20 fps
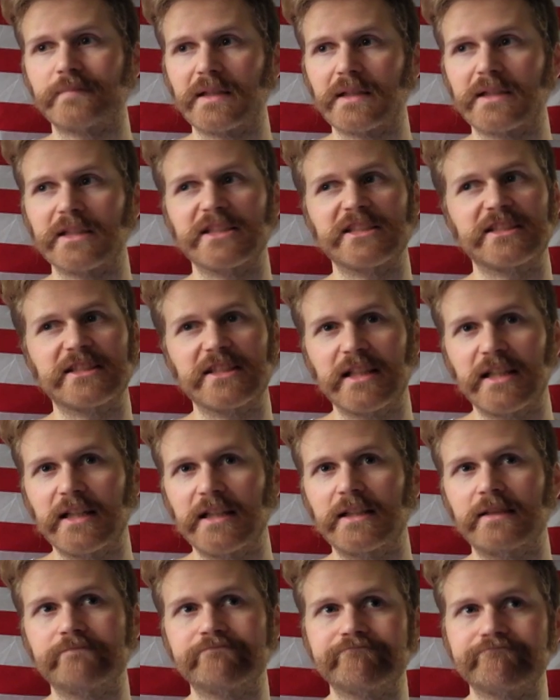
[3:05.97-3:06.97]
because
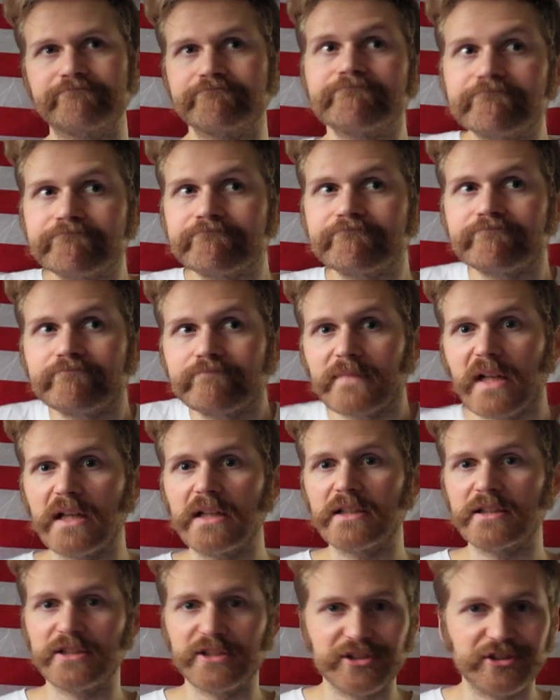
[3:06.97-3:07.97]

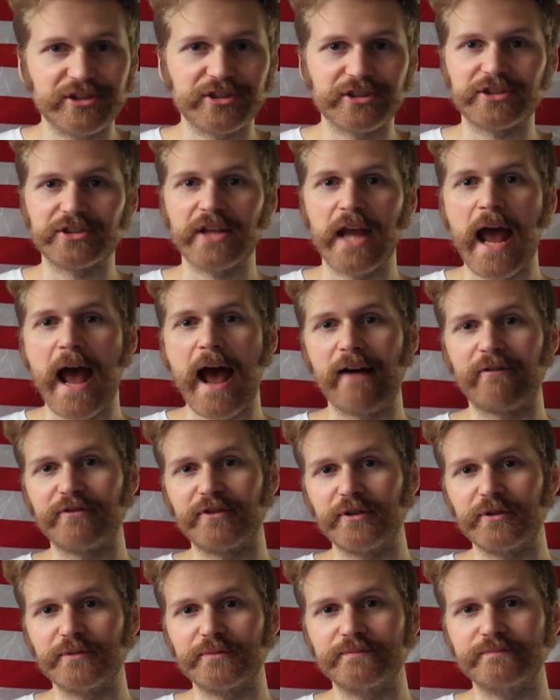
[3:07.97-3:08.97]
you have
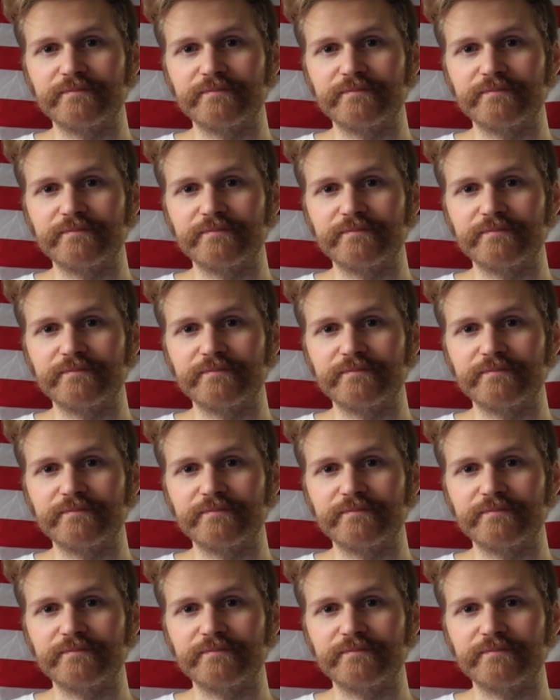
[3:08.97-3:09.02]
to.